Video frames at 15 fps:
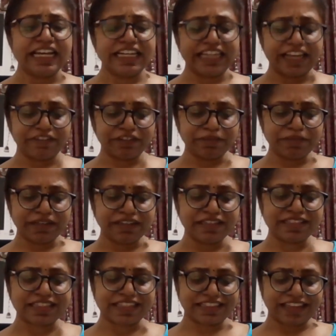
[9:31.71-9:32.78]
11
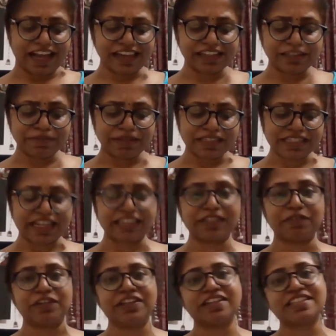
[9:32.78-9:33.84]
Minutes, The Alchemist, and
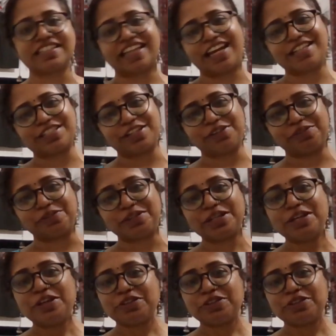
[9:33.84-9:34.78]
The Winner Stands Alone.